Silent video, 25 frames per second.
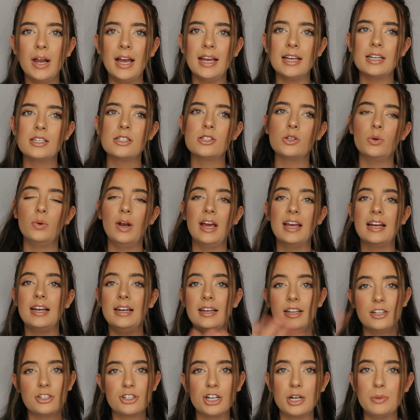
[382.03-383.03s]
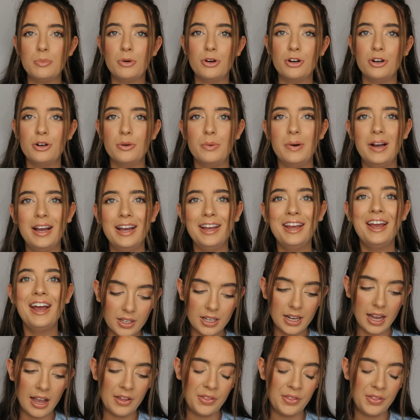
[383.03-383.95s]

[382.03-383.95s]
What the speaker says: like, so like literally put it away.